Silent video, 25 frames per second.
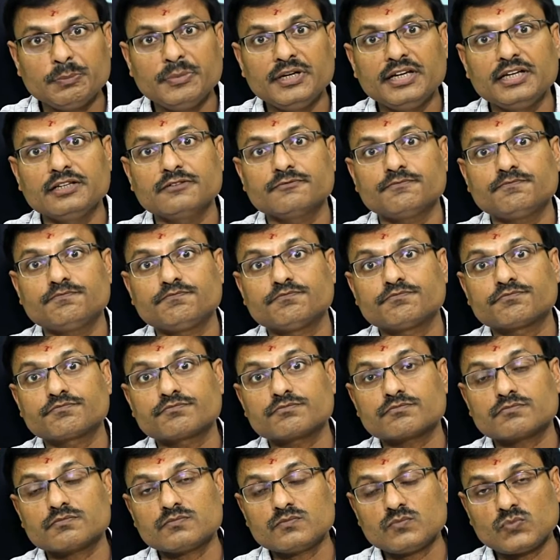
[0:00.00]
be
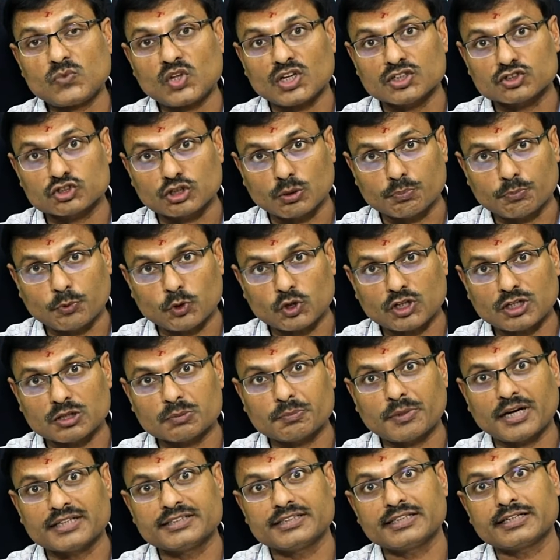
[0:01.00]
supported
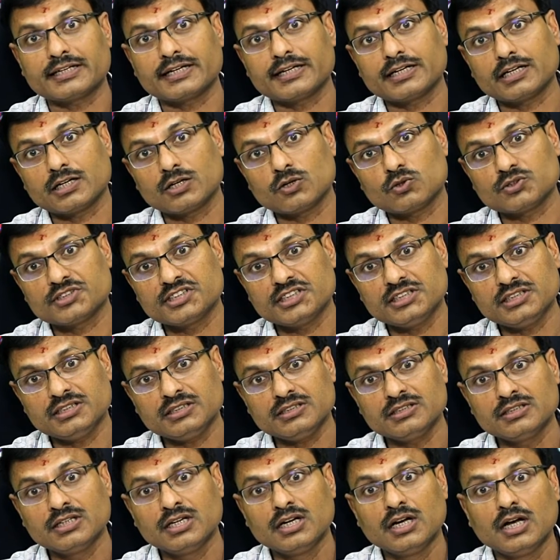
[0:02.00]
by the
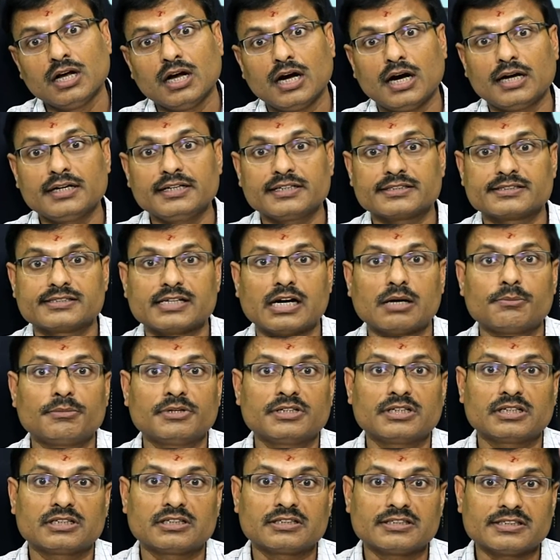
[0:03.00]
radiology and exam
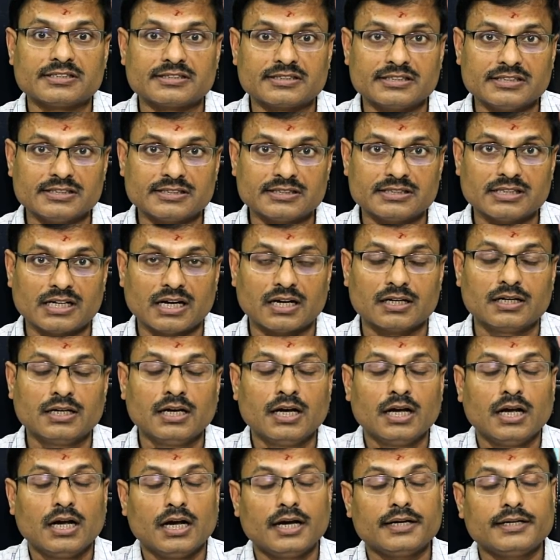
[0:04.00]
under anesthesia.
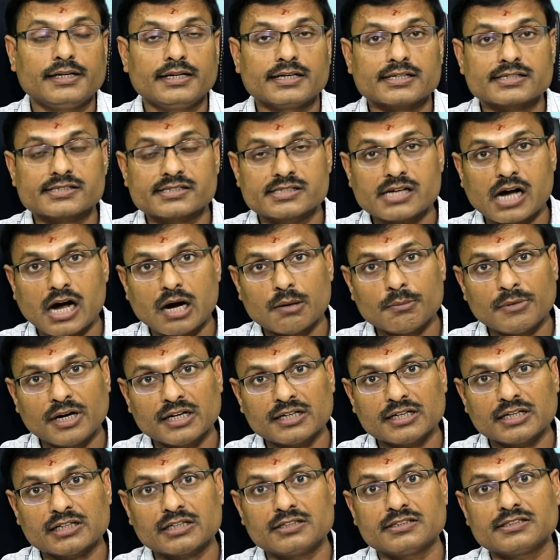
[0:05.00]
And exam
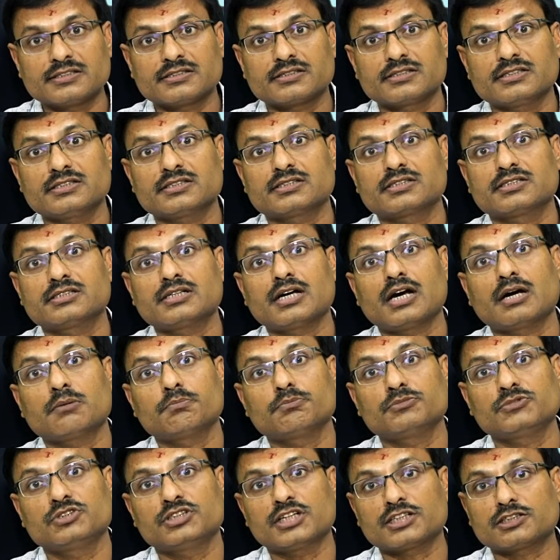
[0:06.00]
under
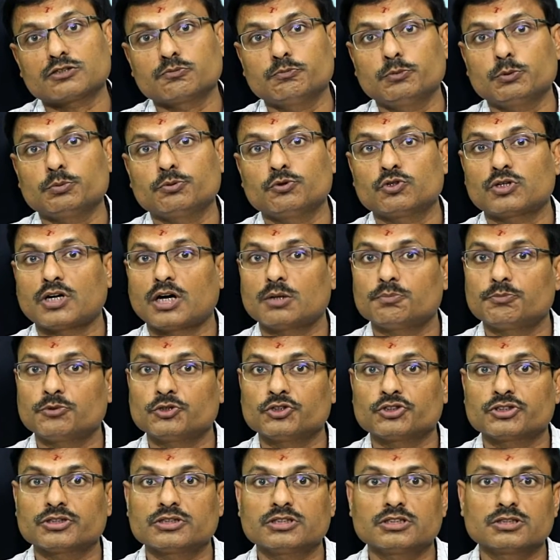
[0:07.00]
anesthesia just before
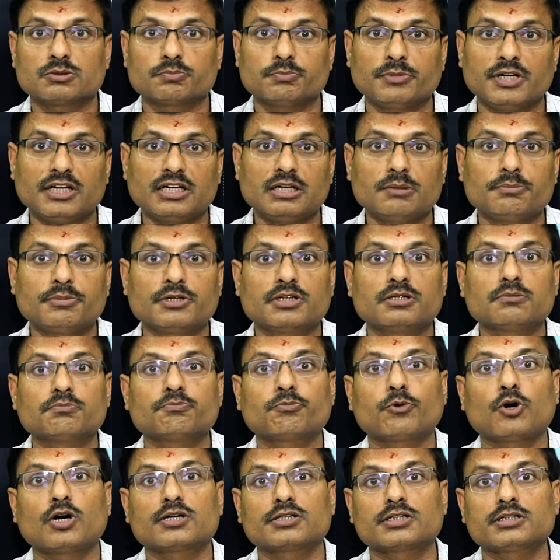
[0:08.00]
operation is very
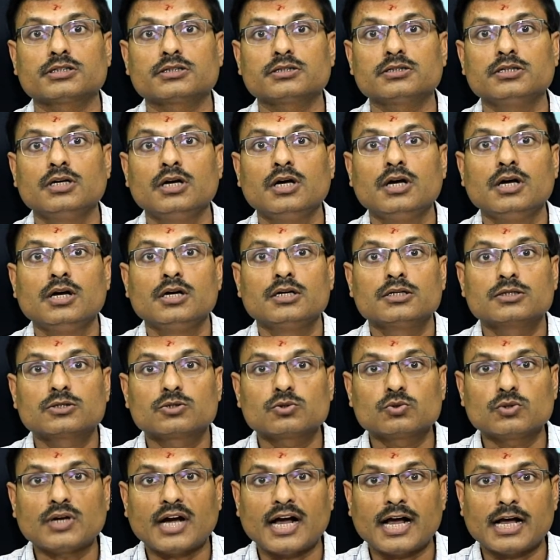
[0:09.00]
important
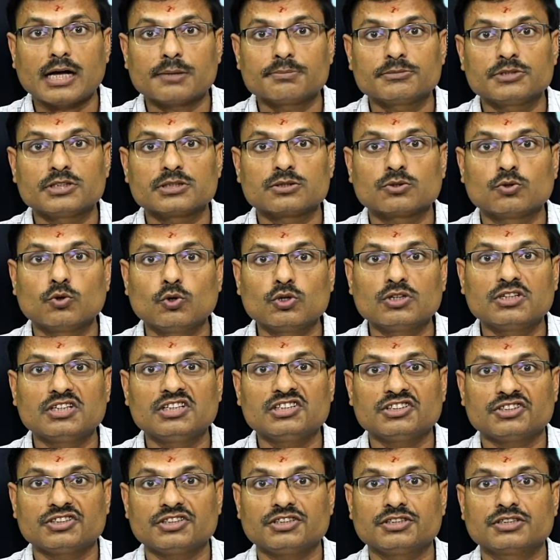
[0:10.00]
to have the good
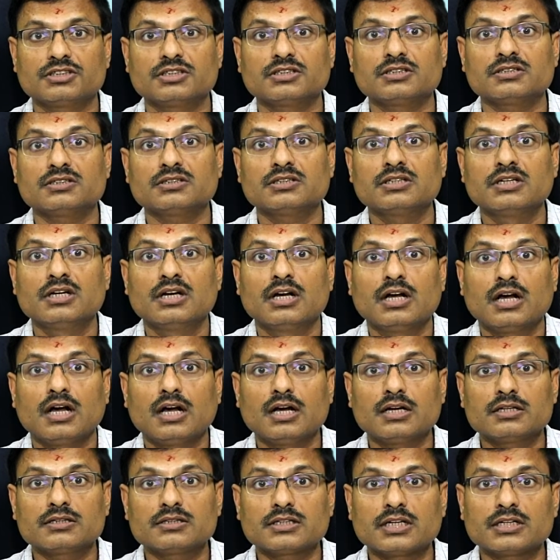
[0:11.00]
decision
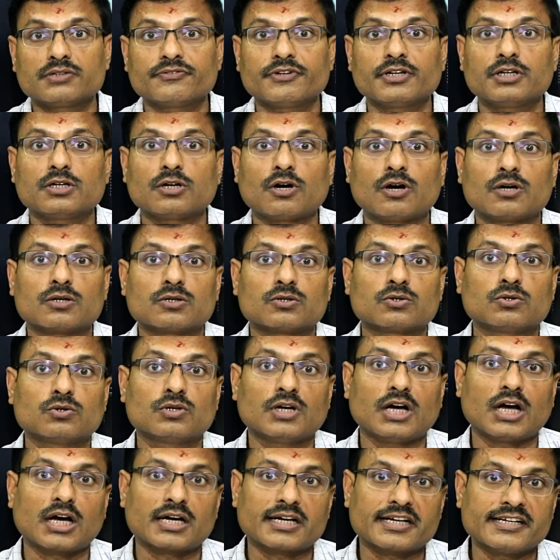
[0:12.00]
and that will not
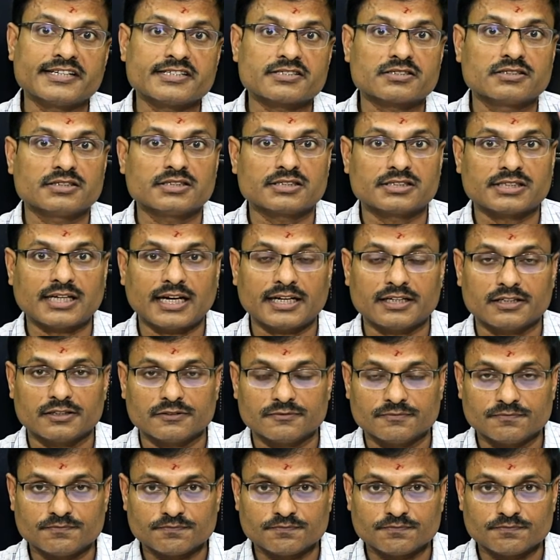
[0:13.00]
go against the child.